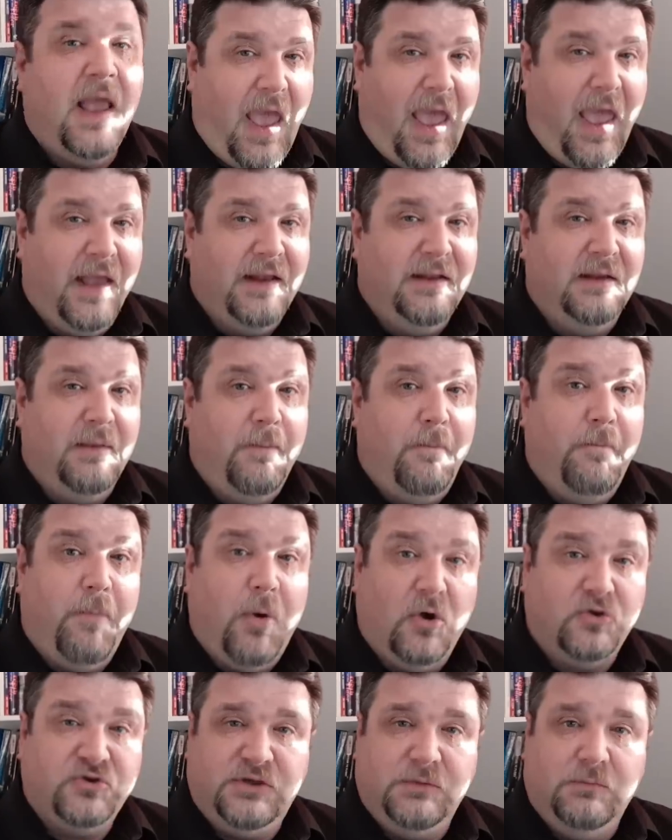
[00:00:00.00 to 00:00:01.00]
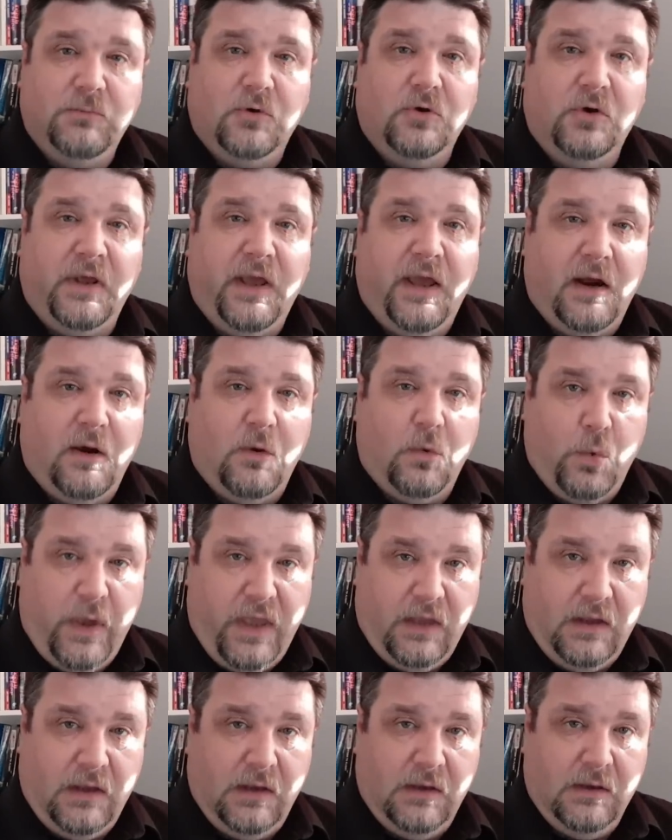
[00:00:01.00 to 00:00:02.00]
and the possible air
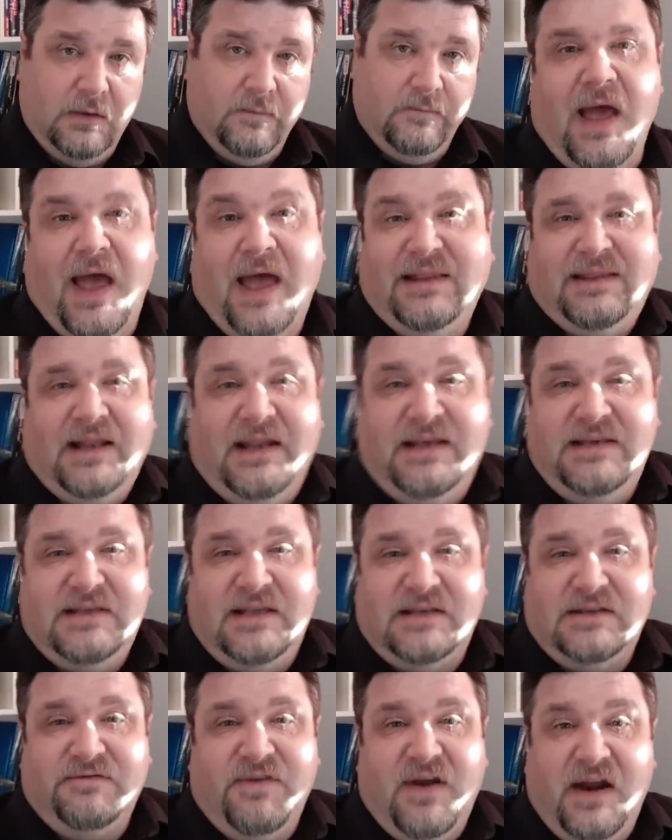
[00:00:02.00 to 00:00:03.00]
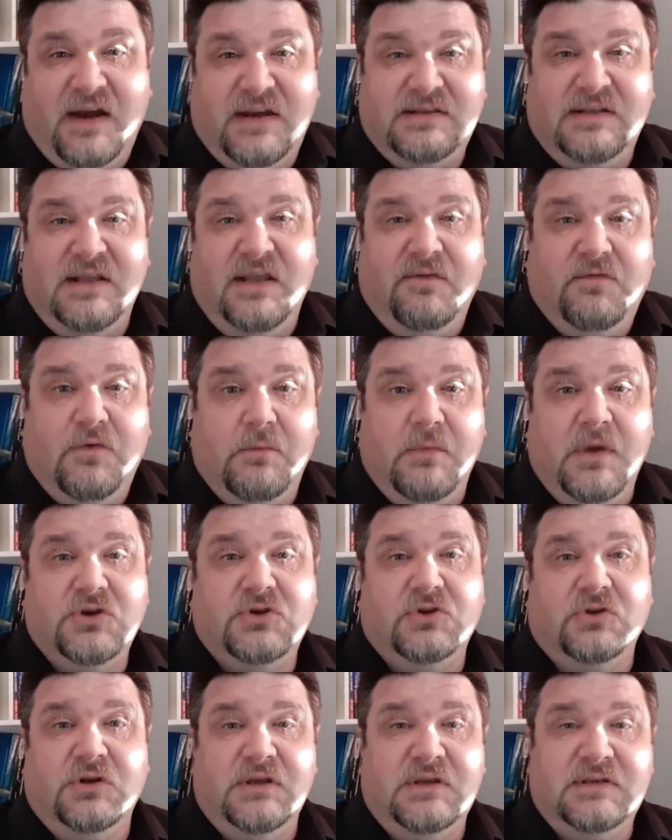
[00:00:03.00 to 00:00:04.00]
wing, at least as far as the
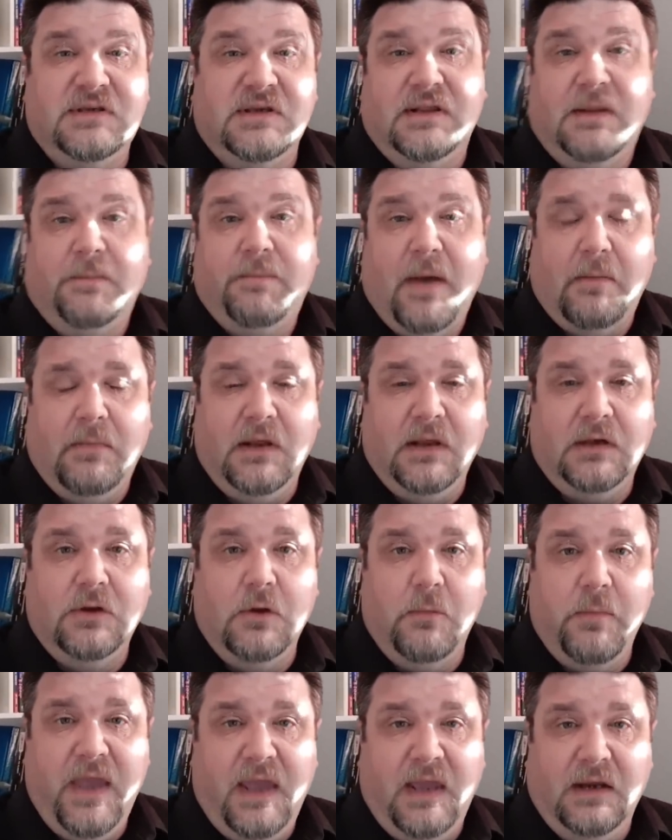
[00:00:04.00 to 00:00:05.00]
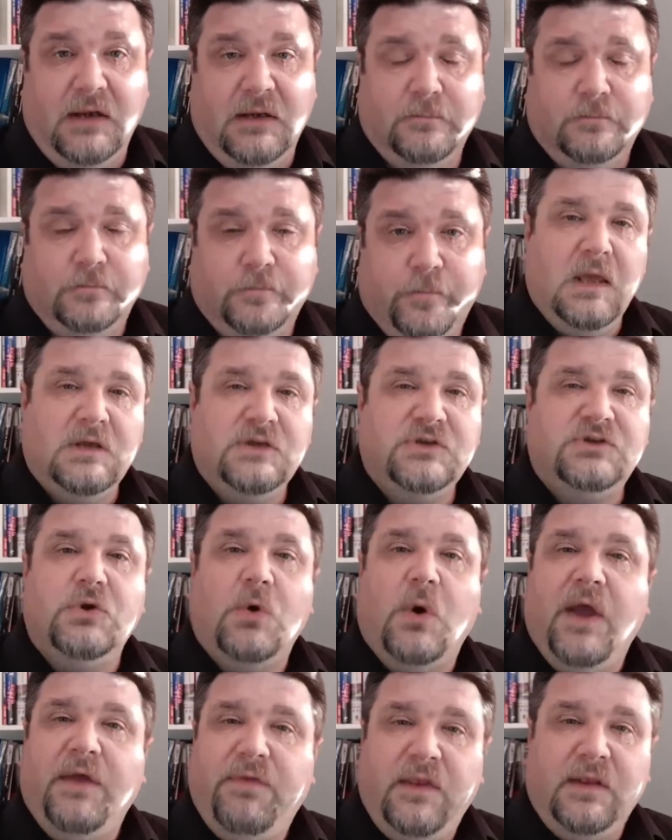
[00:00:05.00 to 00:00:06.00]
information is in the public domain. So
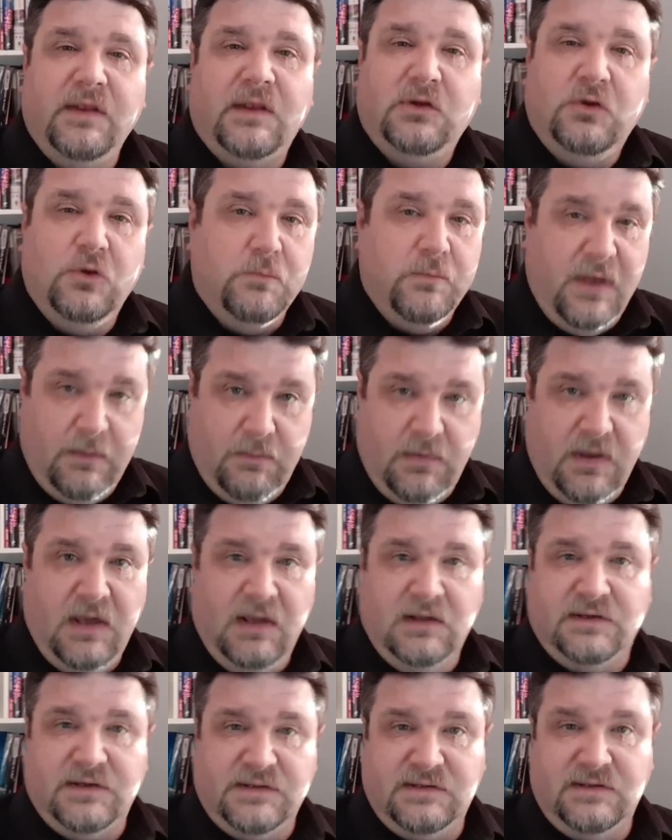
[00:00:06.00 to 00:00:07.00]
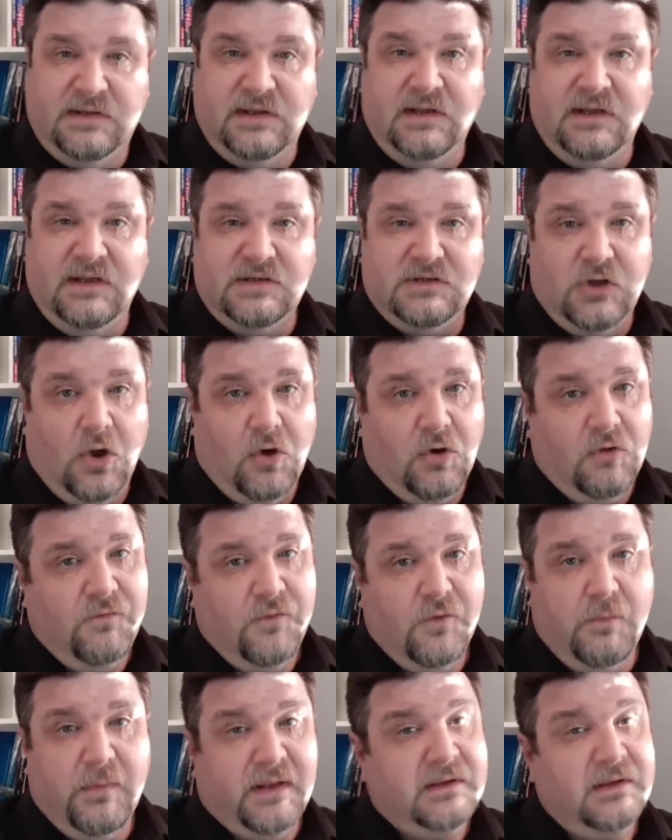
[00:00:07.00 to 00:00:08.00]
I think that you may be interested in this long
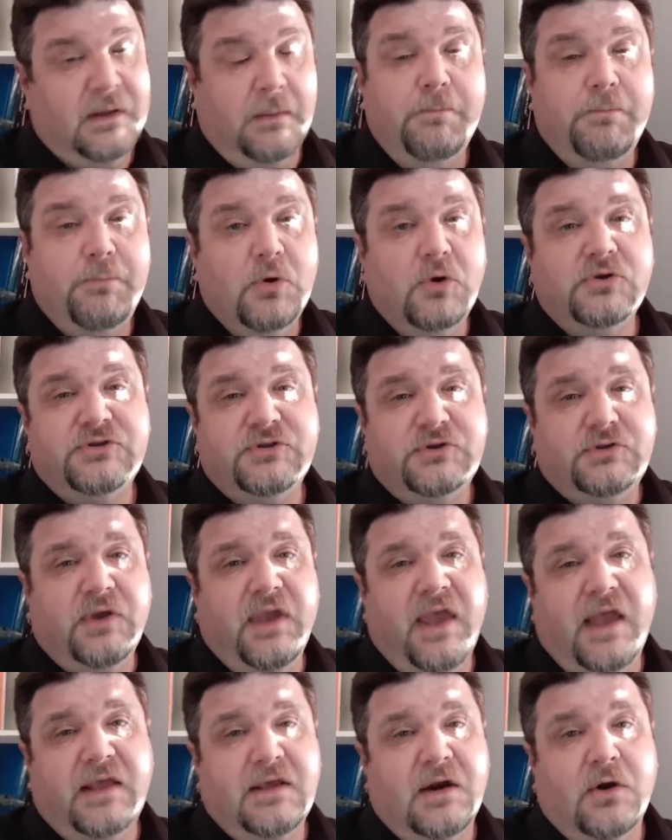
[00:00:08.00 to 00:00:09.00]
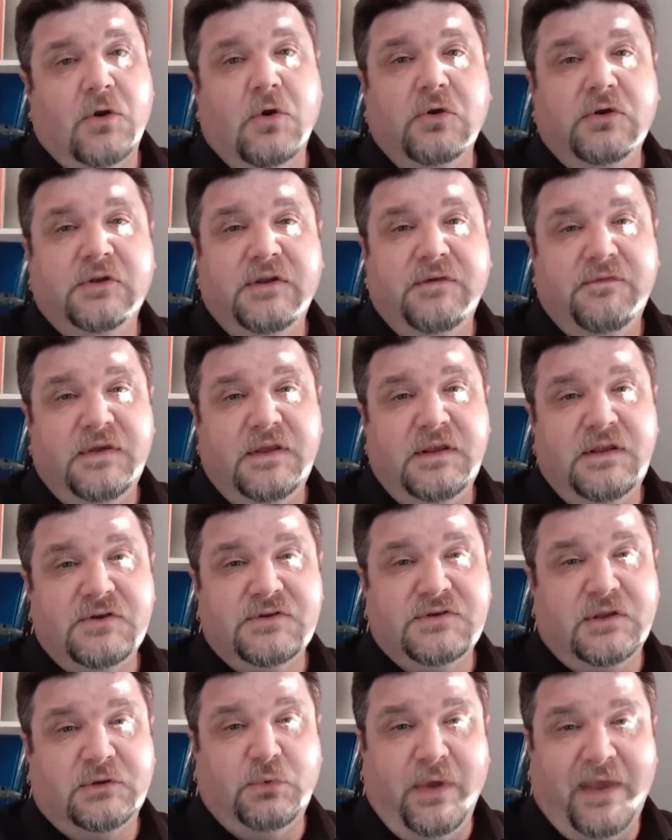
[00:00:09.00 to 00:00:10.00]
format that pulls together all the videos
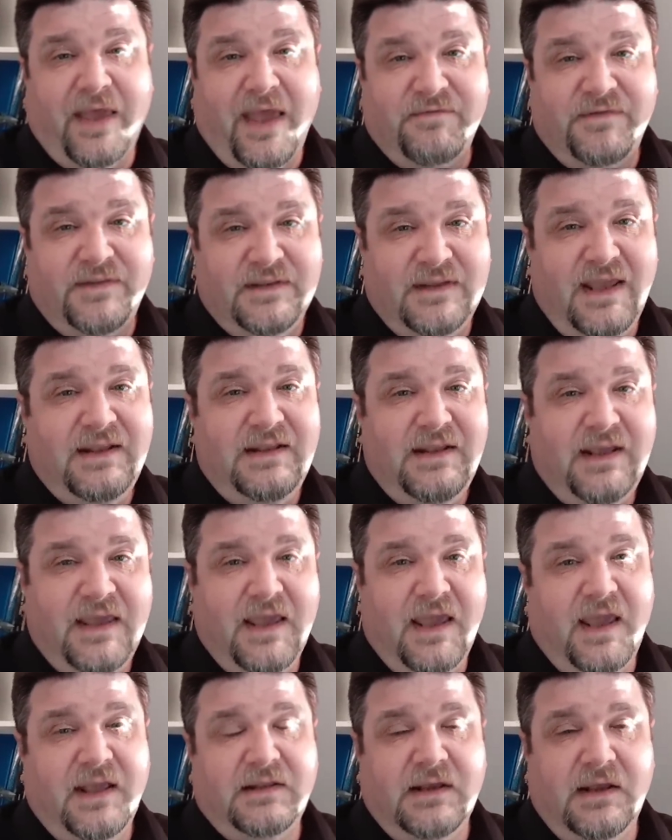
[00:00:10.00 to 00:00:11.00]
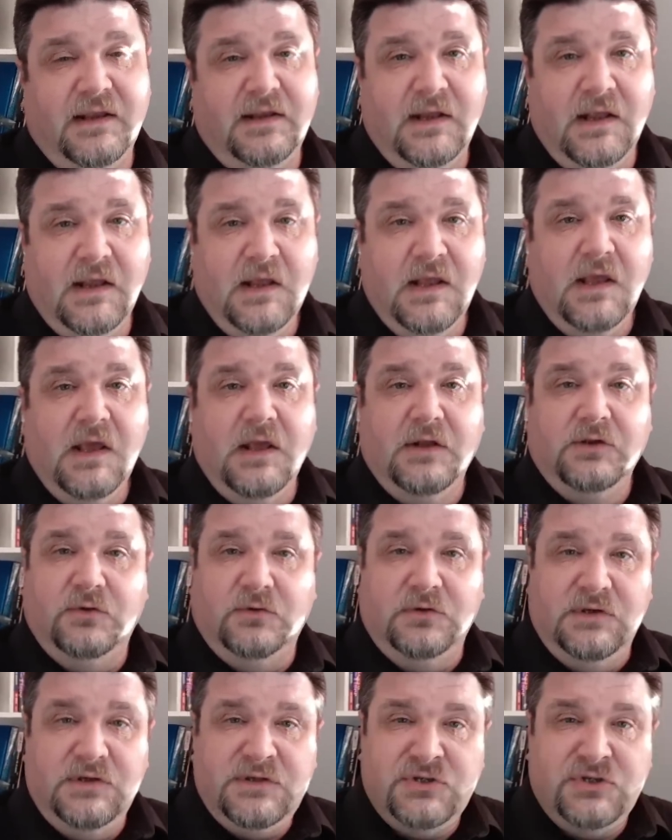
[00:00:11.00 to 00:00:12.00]
that we have dedicated to
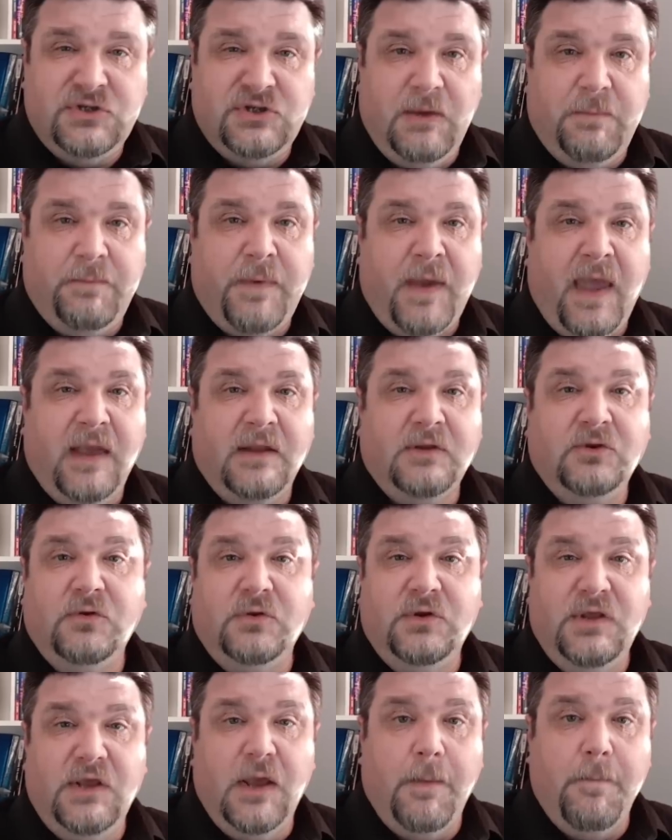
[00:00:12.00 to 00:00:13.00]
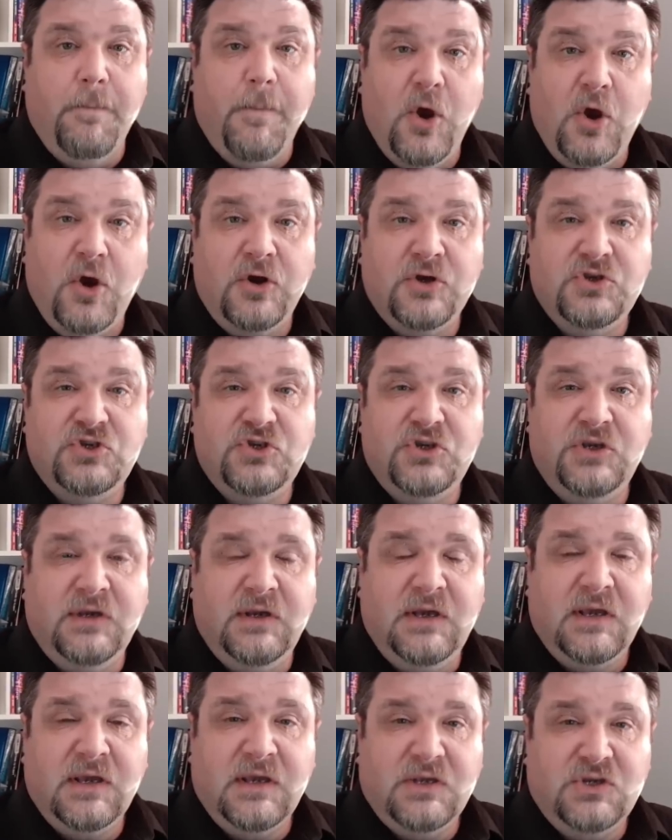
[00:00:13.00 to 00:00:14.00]
this ship and to the
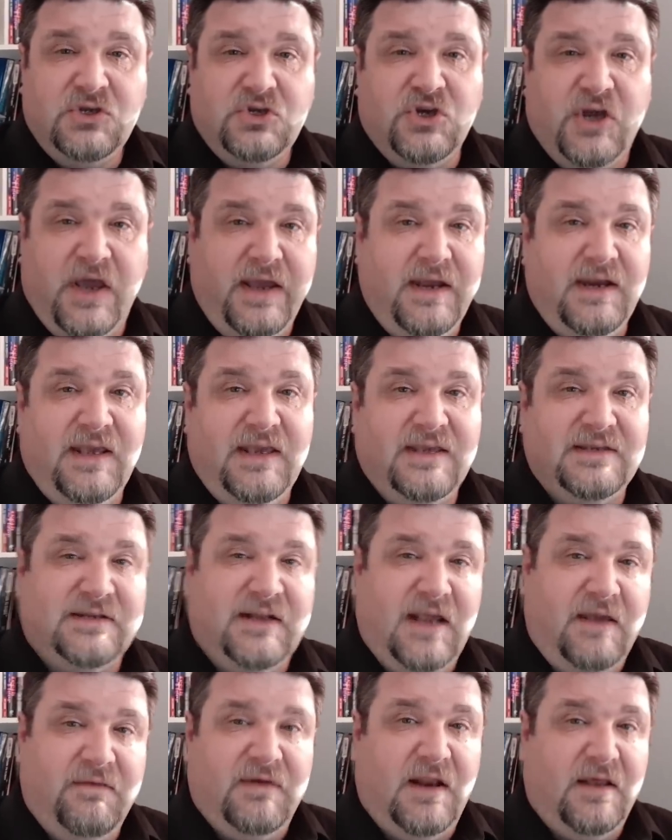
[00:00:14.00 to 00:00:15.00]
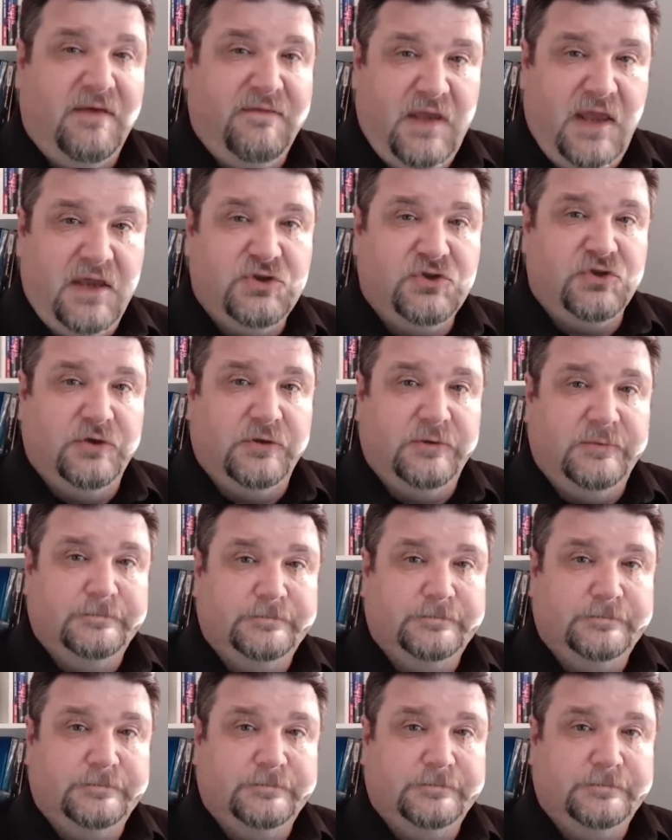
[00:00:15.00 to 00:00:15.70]
emerging Chinese naval aviation.